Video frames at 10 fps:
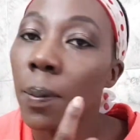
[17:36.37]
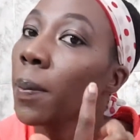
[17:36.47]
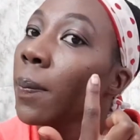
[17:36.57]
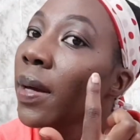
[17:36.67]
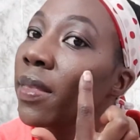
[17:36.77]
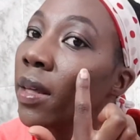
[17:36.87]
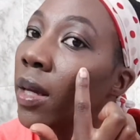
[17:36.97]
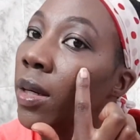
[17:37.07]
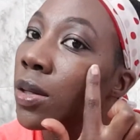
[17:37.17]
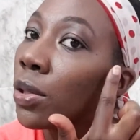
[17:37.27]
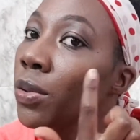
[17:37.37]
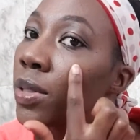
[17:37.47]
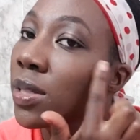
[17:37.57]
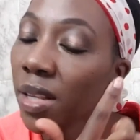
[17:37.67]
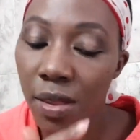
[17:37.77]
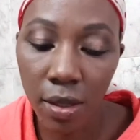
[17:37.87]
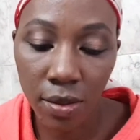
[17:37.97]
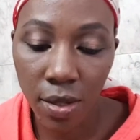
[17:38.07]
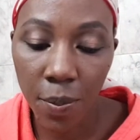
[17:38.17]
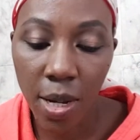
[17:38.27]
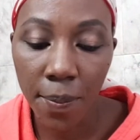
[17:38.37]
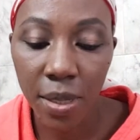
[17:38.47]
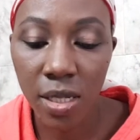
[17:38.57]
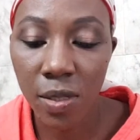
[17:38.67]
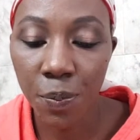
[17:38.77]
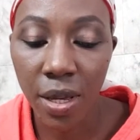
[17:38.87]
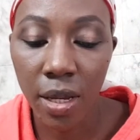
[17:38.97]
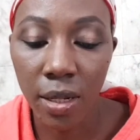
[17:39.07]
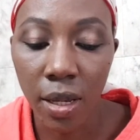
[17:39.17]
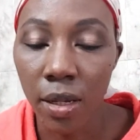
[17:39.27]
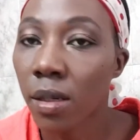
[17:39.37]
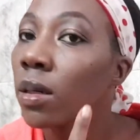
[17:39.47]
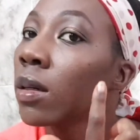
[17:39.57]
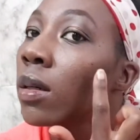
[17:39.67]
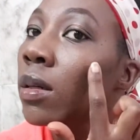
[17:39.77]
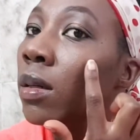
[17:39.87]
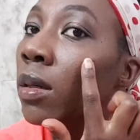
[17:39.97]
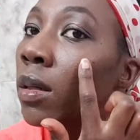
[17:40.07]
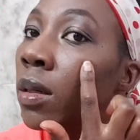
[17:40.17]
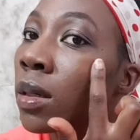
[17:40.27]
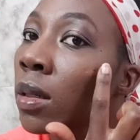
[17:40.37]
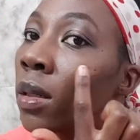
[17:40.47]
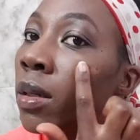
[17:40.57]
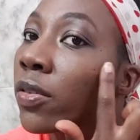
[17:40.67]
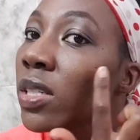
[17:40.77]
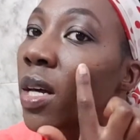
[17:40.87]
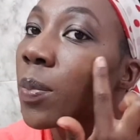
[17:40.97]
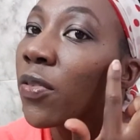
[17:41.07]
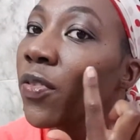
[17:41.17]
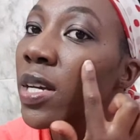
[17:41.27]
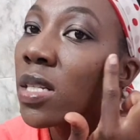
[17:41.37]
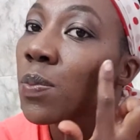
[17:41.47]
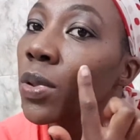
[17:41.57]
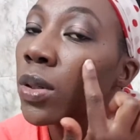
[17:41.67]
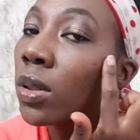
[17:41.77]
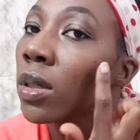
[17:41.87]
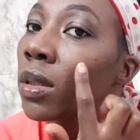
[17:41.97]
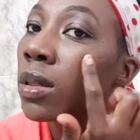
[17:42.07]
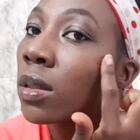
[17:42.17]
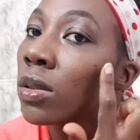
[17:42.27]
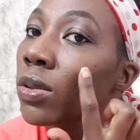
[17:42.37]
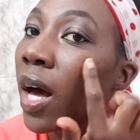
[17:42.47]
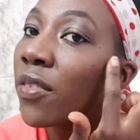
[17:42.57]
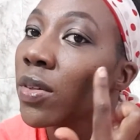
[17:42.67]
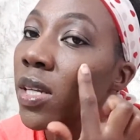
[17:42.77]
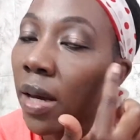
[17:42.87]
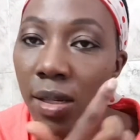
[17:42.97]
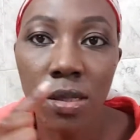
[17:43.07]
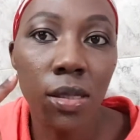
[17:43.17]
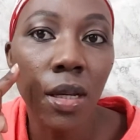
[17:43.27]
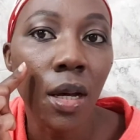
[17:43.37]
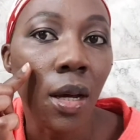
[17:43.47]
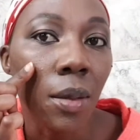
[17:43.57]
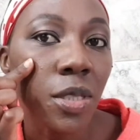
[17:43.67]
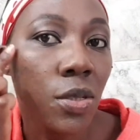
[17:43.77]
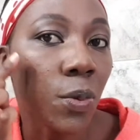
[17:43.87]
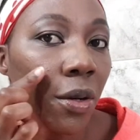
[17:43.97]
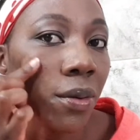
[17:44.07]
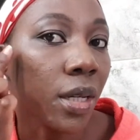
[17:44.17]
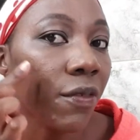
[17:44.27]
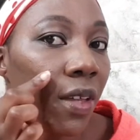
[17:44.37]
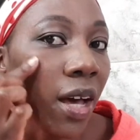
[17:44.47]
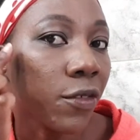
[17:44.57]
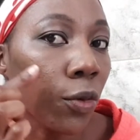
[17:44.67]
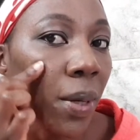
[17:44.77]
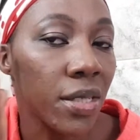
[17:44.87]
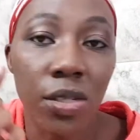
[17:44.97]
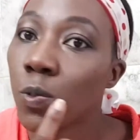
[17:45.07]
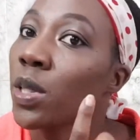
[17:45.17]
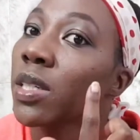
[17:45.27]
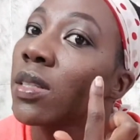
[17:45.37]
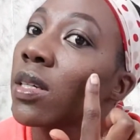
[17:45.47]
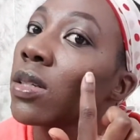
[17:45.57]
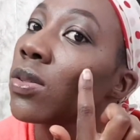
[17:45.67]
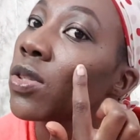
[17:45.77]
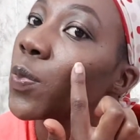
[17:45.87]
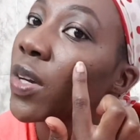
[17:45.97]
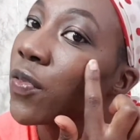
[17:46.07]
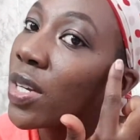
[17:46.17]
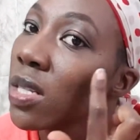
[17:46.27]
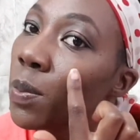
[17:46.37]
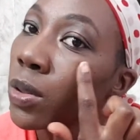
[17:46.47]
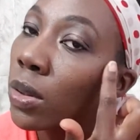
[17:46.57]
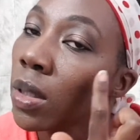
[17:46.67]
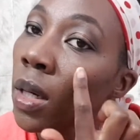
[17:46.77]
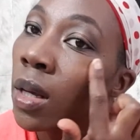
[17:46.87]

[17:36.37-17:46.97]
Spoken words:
but then you'll see the same companies paying, like, for example, Facebook to advertise. I'm just wondering, if they have no budget, what did they use to pay Facebook